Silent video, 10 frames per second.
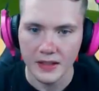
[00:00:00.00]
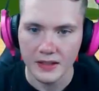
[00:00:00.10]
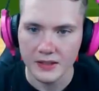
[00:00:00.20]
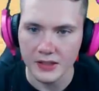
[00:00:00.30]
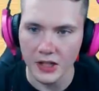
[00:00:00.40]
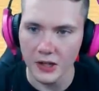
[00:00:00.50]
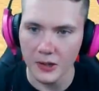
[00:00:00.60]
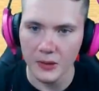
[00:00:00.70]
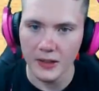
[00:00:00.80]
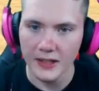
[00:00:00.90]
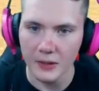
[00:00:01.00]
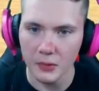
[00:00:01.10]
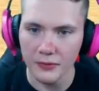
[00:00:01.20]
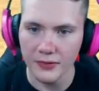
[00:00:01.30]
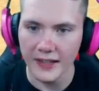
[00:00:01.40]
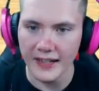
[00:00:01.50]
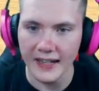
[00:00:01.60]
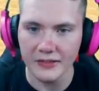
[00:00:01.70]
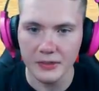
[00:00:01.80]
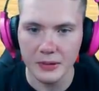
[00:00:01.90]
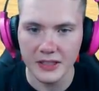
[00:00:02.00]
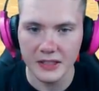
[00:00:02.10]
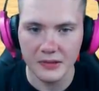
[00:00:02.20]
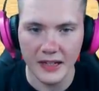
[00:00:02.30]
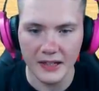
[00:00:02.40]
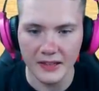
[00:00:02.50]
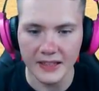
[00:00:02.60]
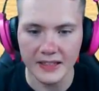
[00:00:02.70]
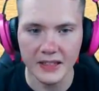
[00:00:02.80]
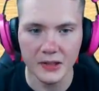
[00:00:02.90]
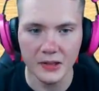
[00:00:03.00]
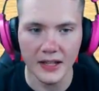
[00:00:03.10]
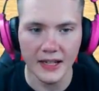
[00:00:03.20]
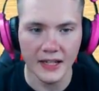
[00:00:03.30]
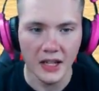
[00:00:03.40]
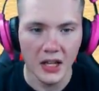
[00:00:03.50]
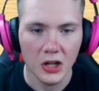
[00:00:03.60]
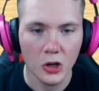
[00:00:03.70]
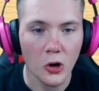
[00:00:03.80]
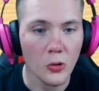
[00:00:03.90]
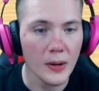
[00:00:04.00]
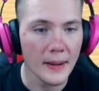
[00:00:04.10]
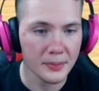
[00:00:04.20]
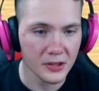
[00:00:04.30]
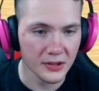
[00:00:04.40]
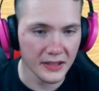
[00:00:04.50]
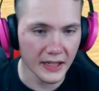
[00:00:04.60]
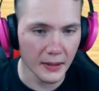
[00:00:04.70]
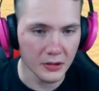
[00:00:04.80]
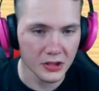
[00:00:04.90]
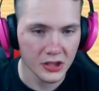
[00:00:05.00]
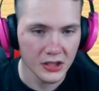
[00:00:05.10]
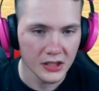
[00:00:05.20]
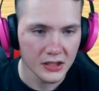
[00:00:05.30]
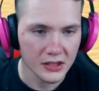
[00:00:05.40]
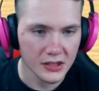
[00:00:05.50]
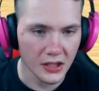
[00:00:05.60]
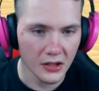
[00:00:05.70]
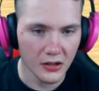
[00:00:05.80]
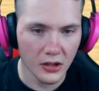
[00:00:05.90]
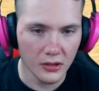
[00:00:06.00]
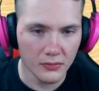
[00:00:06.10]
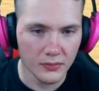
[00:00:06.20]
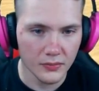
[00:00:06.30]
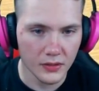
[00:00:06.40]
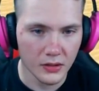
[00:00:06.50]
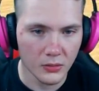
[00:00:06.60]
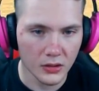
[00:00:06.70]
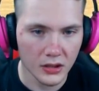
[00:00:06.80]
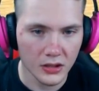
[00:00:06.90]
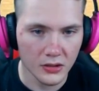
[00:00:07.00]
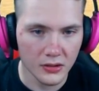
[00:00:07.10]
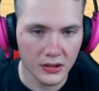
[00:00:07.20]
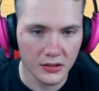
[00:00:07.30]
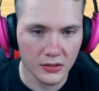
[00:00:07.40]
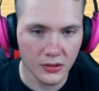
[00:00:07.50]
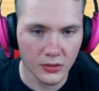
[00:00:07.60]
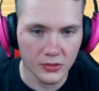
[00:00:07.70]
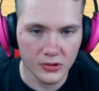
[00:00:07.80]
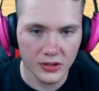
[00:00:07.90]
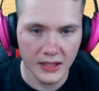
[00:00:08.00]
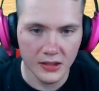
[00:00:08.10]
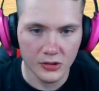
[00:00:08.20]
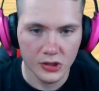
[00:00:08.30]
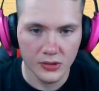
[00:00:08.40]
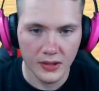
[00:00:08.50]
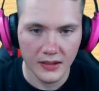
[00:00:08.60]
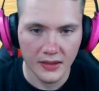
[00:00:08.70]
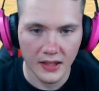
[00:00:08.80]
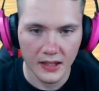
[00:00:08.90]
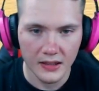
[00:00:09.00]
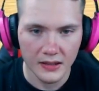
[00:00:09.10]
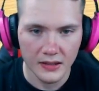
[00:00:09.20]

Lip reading: So it will fling everybody around and deal a crap ton of damage. So, we're gonna do the whole tornado shooting thing.